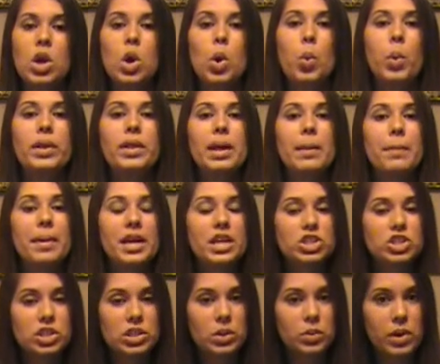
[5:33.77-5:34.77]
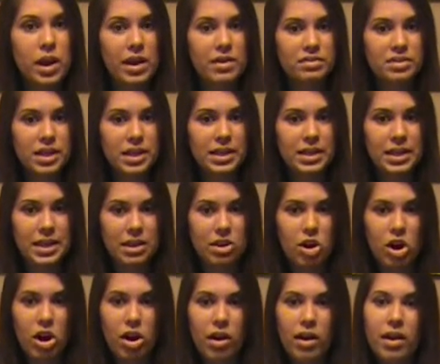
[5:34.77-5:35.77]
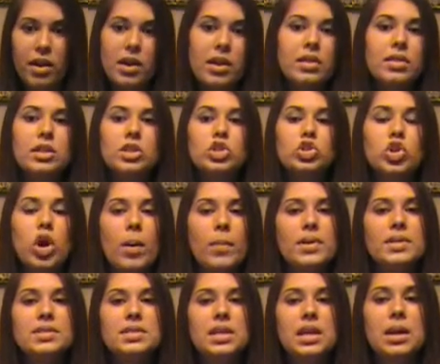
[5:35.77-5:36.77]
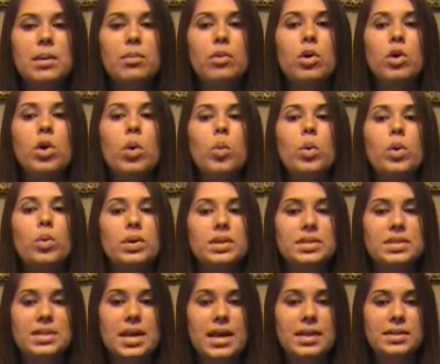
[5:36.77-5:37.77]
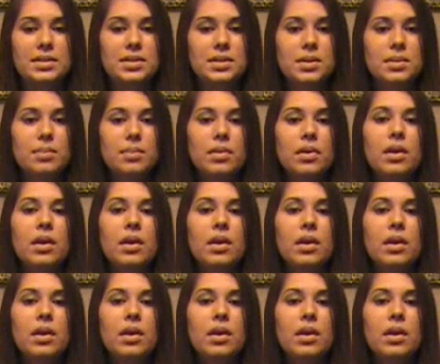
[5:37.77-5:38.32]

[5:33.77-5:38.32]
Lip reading: When the patient arrives at the ER, the trauma team will assess them,